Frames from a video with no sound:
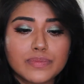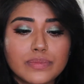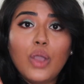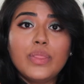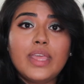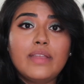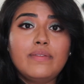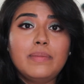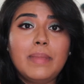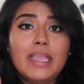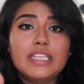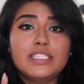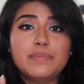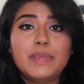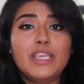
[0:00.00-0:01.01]
Oh, that
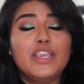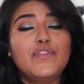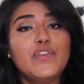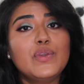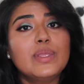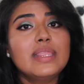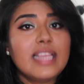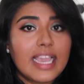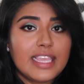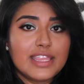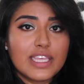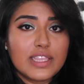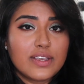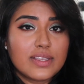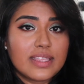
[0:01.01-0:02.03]
reminds me, if you like
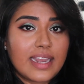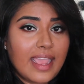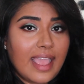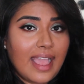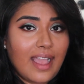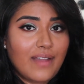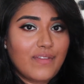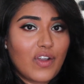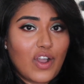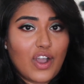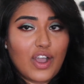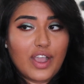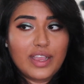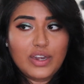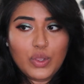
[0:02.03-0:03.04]
the look that I have
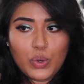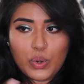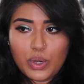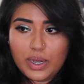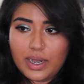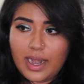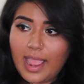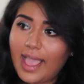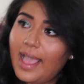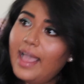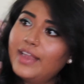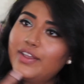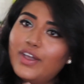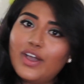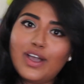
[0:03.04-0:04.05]
on or
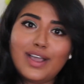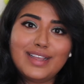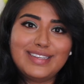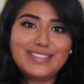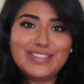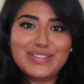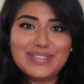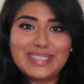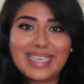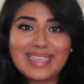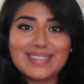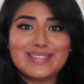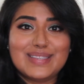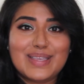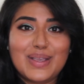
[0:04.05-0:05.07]
had on 2
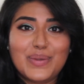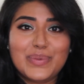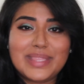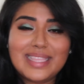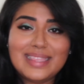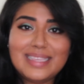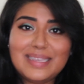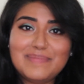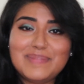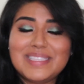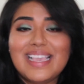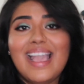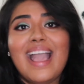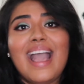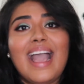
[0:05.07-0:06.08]
seconds ago with the lips,
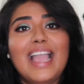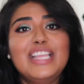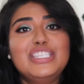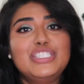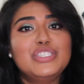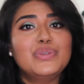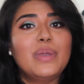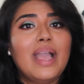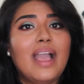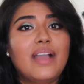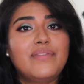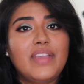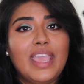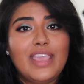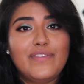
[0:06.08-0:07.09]
I do
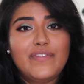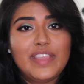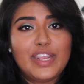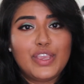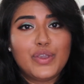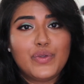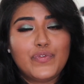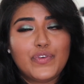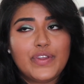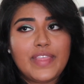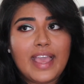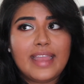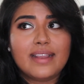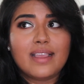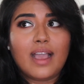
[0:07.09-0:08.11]
have a video for
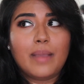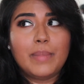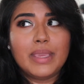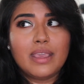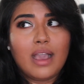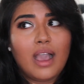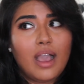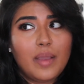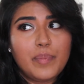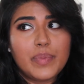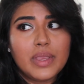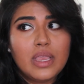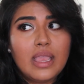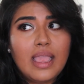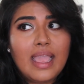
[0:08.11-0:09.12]
that coming up.
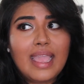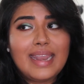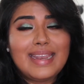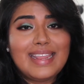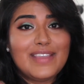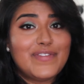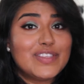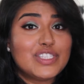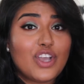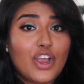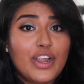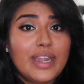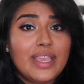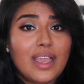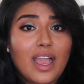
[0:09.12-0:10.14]
And if it's
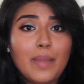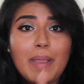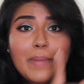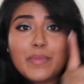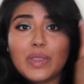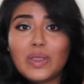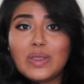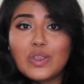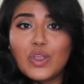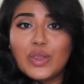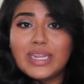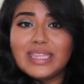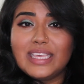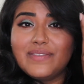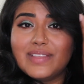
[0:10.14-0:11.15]
already up, I'm
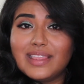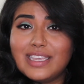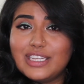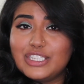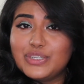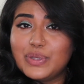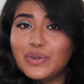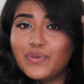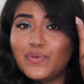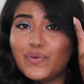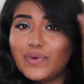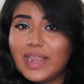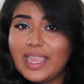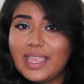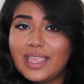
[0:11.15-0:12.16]
going to leave a link to it
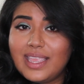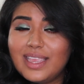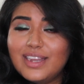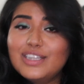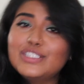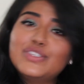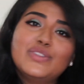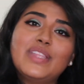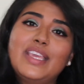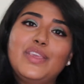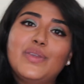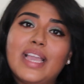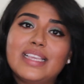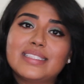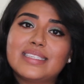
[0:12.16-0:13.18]
right here so that
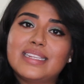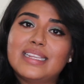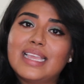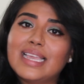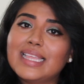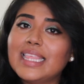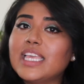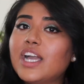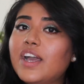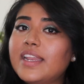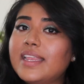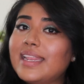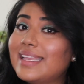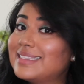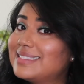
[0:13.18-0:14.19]
you guys can click on
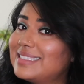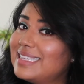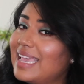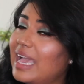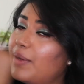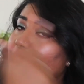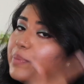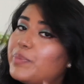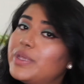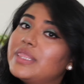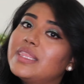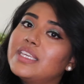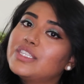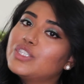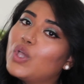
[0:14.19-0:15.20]
it and see how I
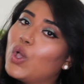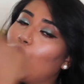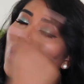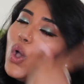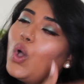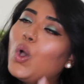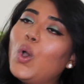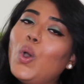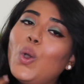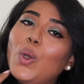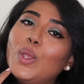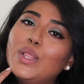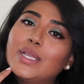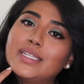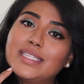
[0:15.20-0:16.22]
put this
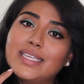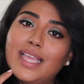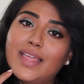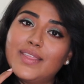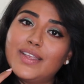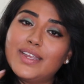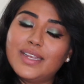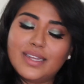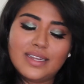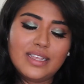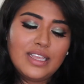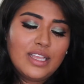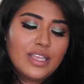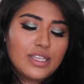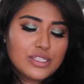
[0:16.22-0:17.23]
whole look together.
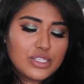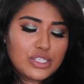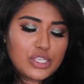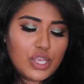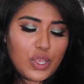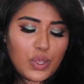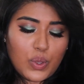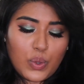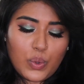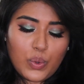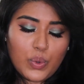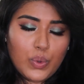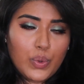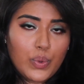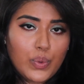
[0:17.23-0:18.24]
So
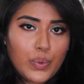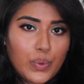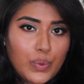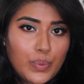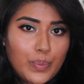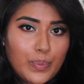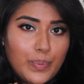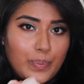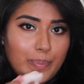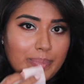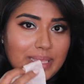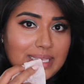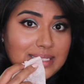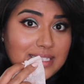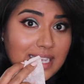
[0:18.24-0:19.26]

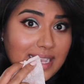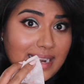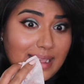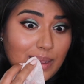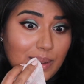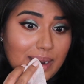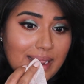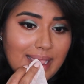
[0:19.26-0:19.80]
please check it out.